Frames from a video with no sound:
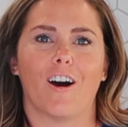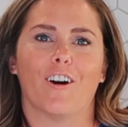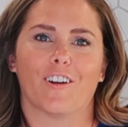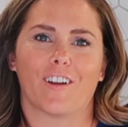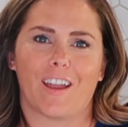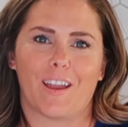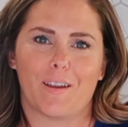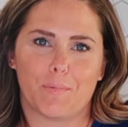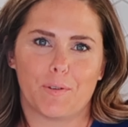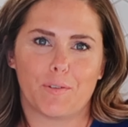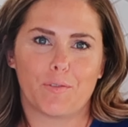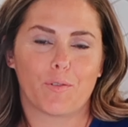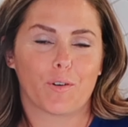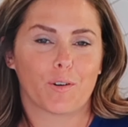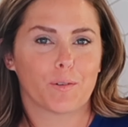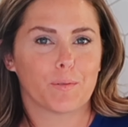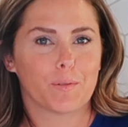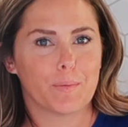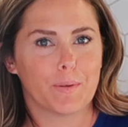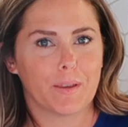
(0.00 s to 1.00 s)
Okay,
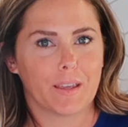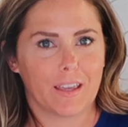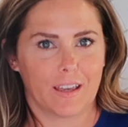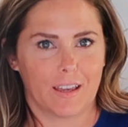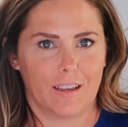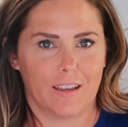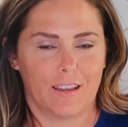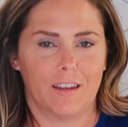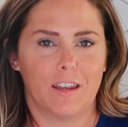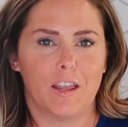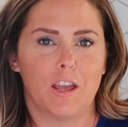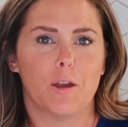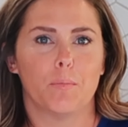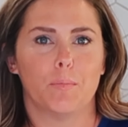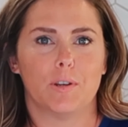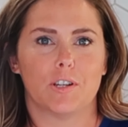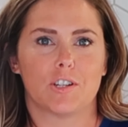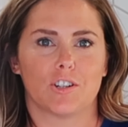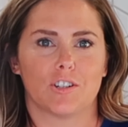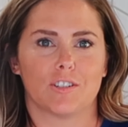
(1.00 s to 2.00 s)
before we begin,
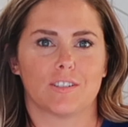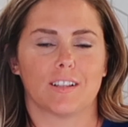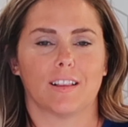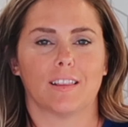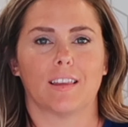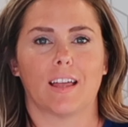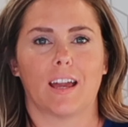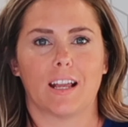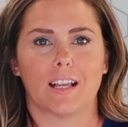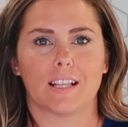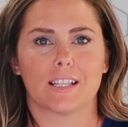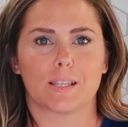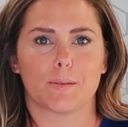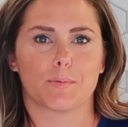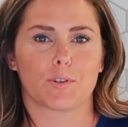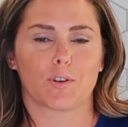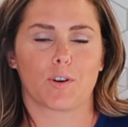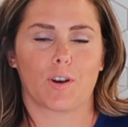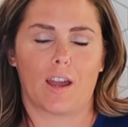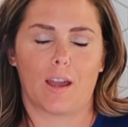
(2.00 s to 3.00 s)
be sure to like,
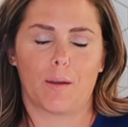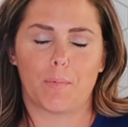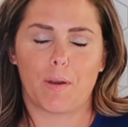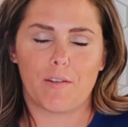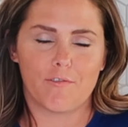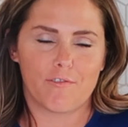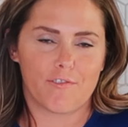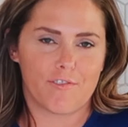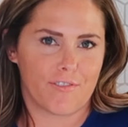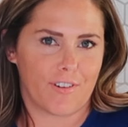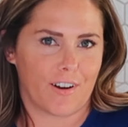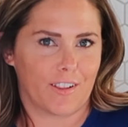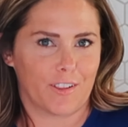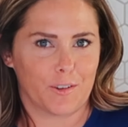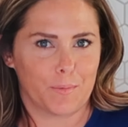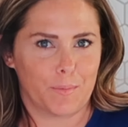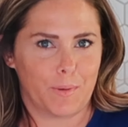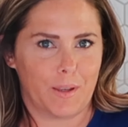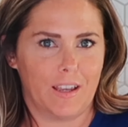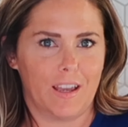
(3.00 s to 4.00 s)
subscribe, and
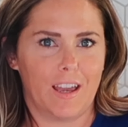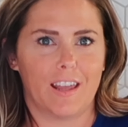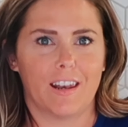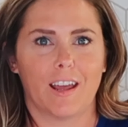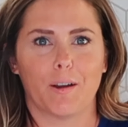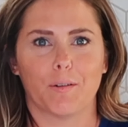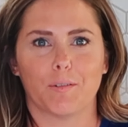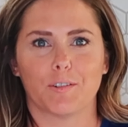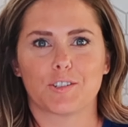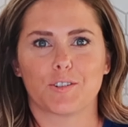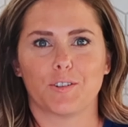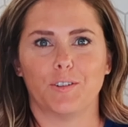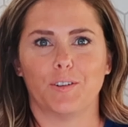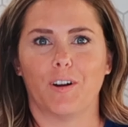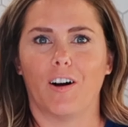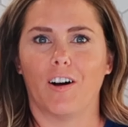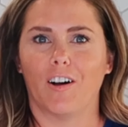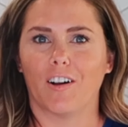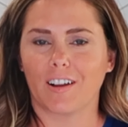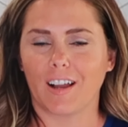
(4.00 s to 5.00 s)
follow me, and I will show
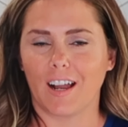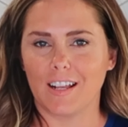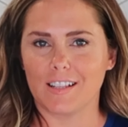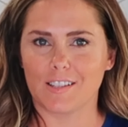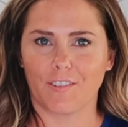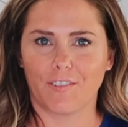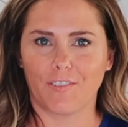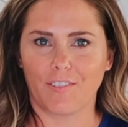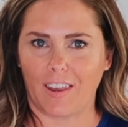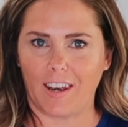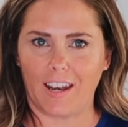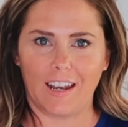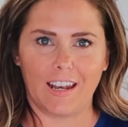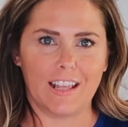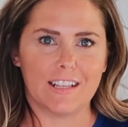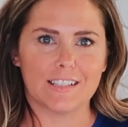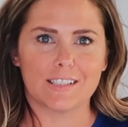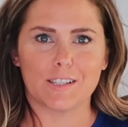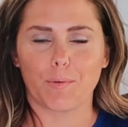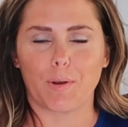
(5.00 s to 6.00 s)
you all kinds of
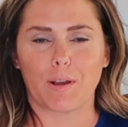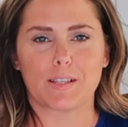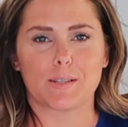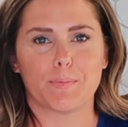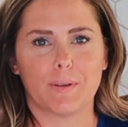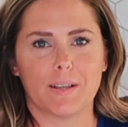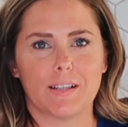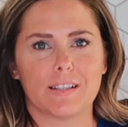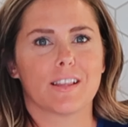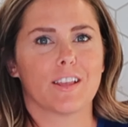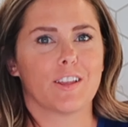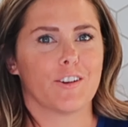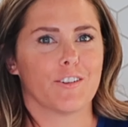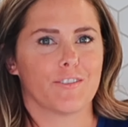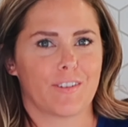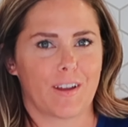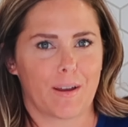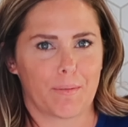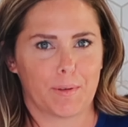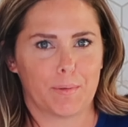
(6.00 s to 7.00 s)
fun and easy recipes that
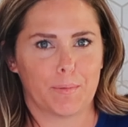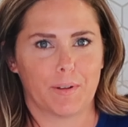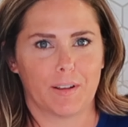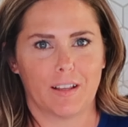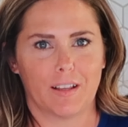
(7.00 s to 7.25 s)
your family will